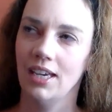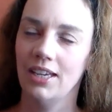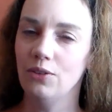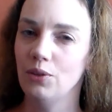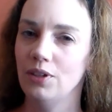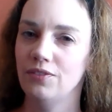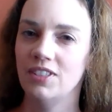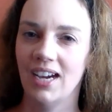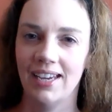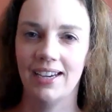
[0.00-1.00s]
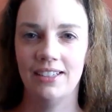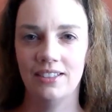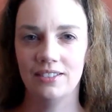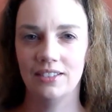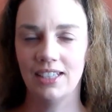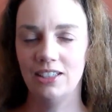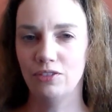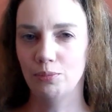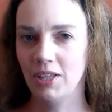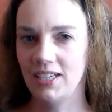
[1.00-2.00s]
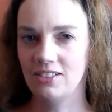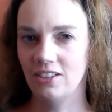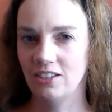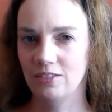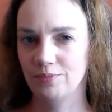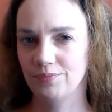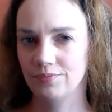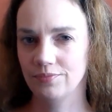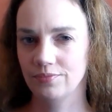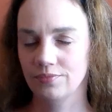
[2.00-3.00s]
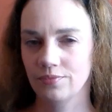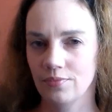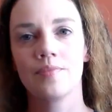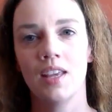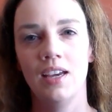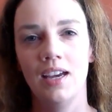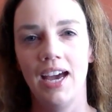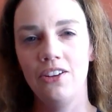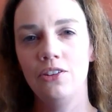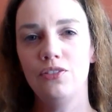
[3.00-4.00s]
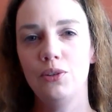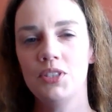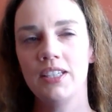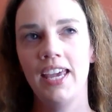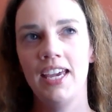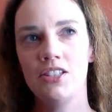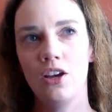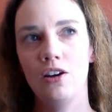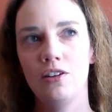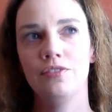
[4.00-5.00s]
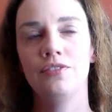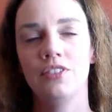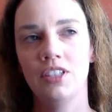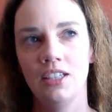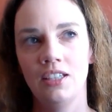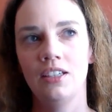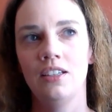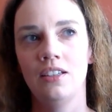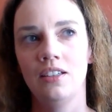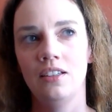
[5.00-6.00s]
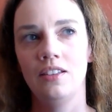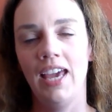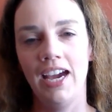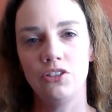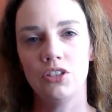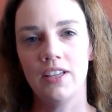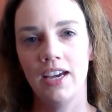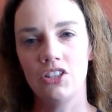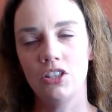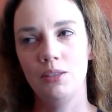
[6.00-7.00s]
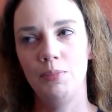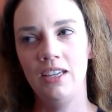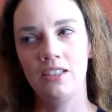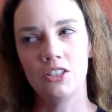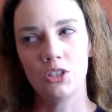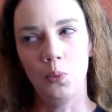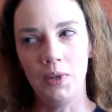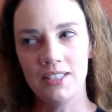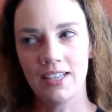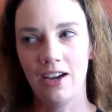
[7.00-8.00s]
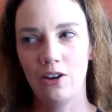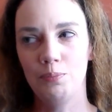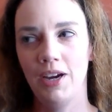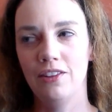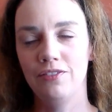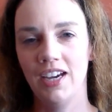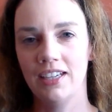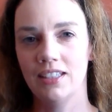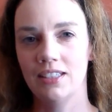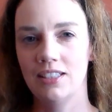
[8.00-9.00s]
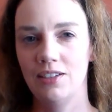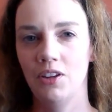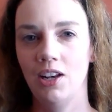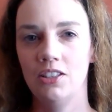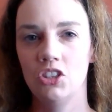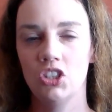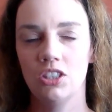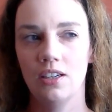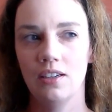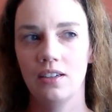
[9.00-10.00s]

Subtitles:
I don't know if Diane kind of replaced her. I don't know if it was a case of the actress actually being squeezed out by the fact that David Lynch